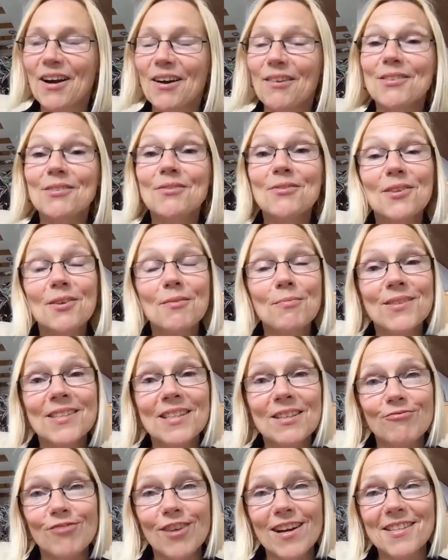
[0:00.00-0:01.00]

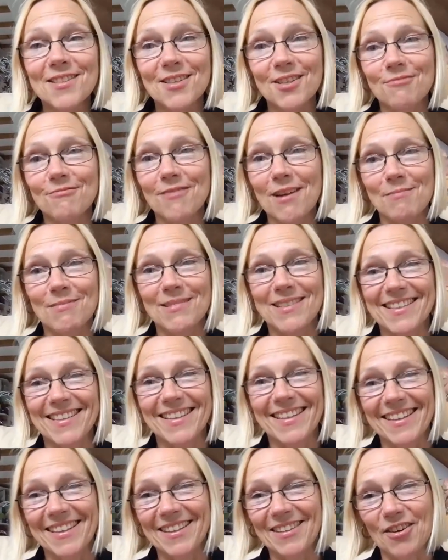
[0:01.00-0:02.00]
putting rescue
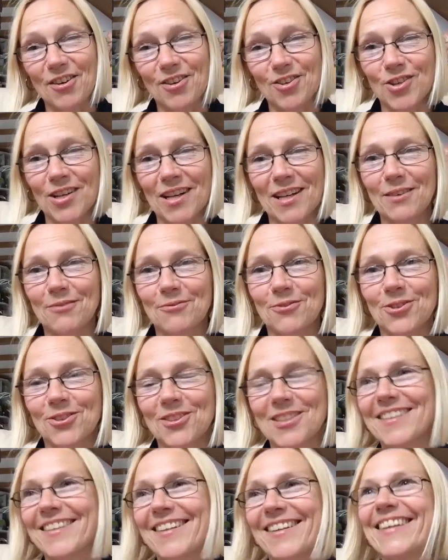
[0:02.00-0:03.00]
remedy in our drinking
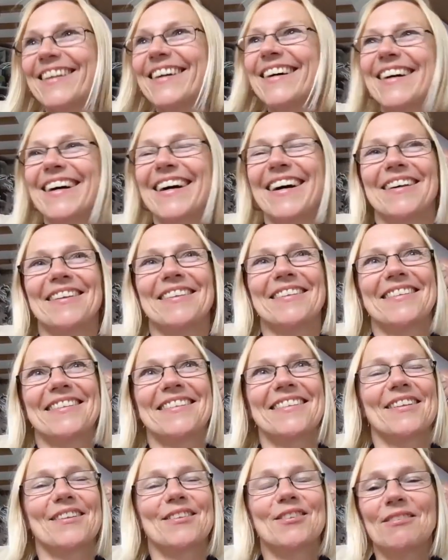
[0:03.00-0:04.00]
water and
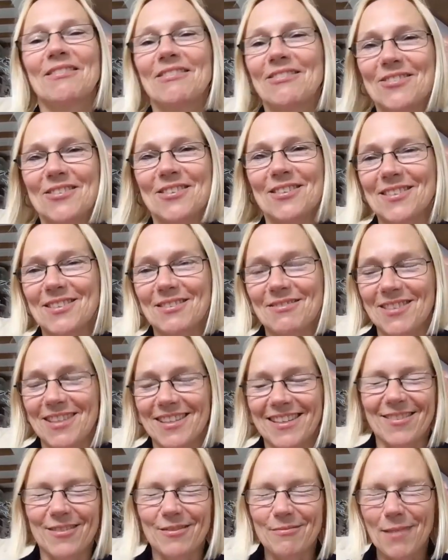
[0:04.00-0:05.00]
doing all sorts of
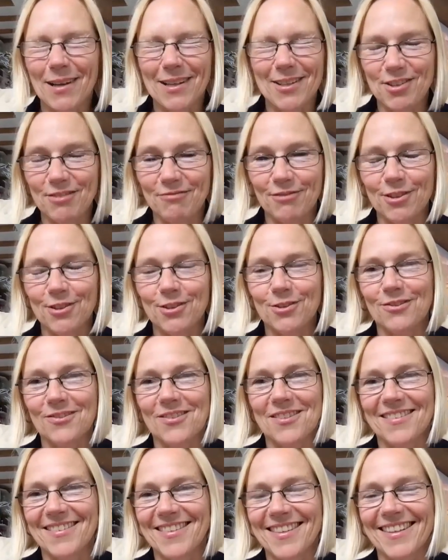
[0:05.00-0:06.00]
other little magic
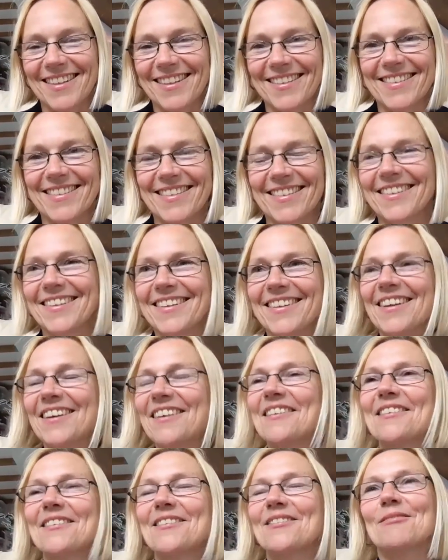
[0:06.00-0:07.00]
rituals and things that
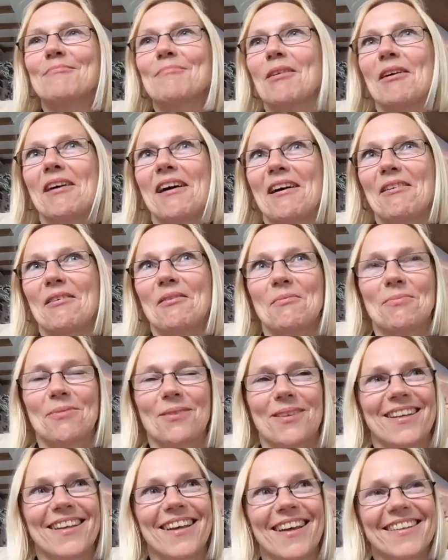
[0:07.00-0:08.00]
I thought might help.
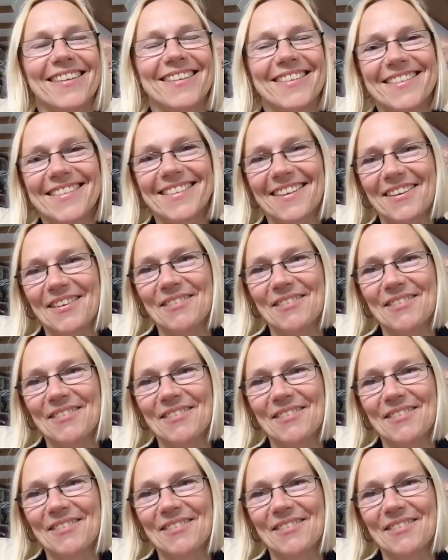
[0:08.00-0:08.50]
And